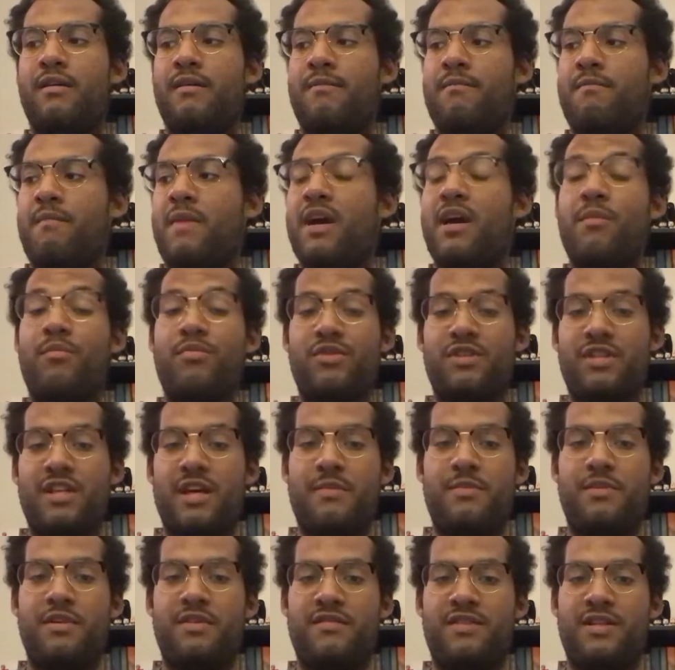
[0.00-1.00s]
make a
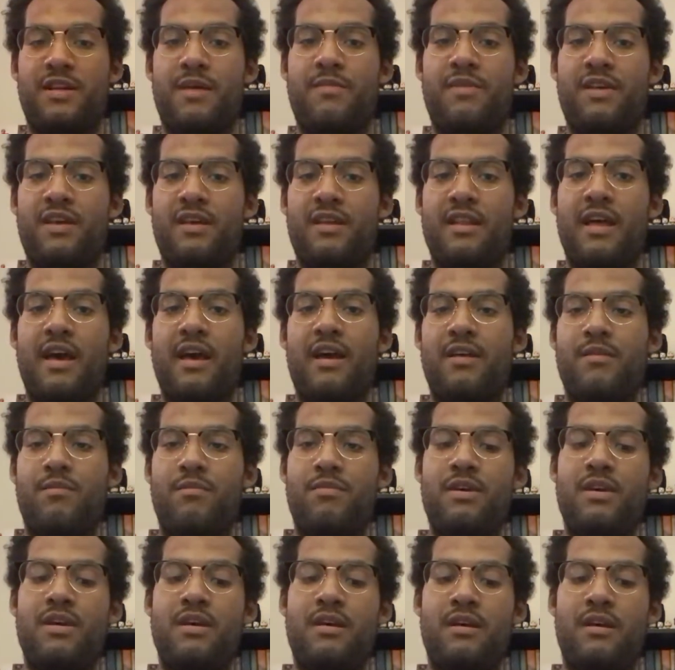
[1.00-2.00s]
perception of something that could
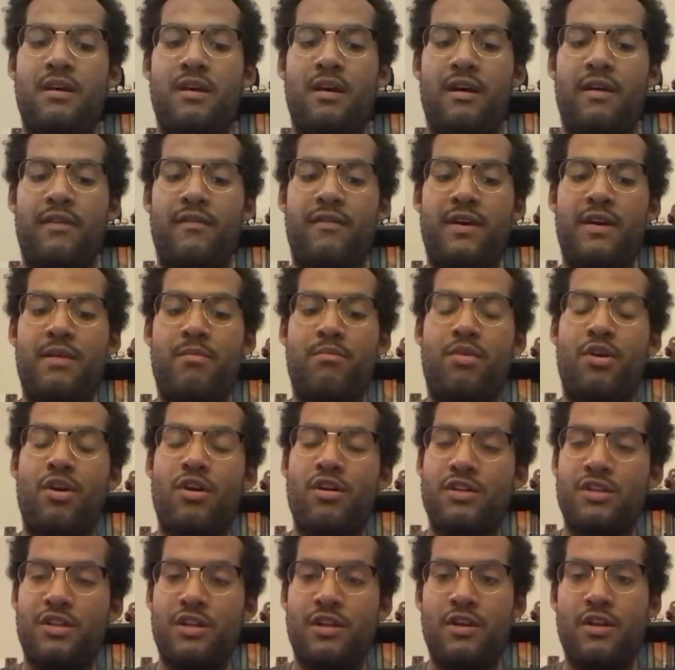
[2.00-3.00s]
be of a
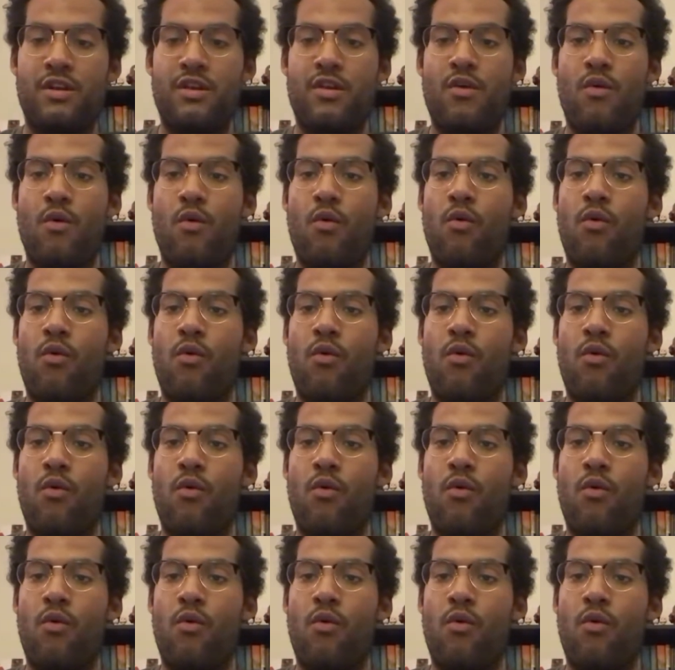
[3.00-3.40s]
person